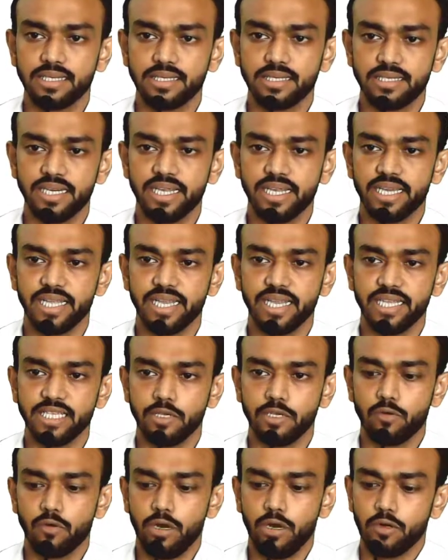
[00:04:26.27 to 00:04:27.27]
degrees
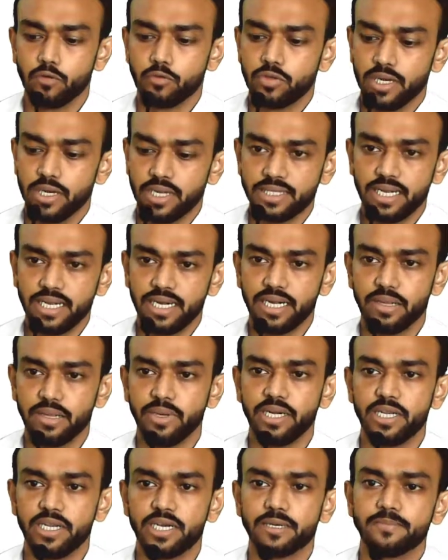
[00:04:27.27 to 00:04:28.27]
equal to 3
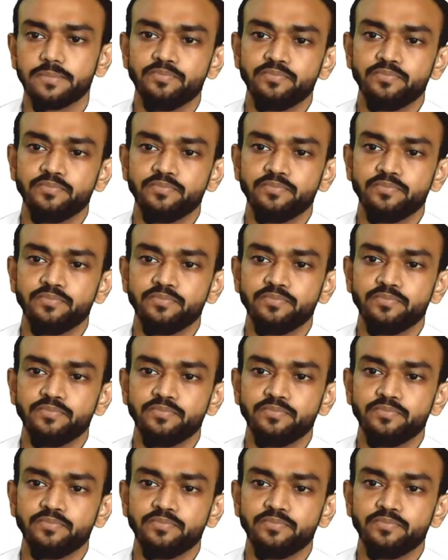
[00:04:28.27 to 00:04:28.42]
cm,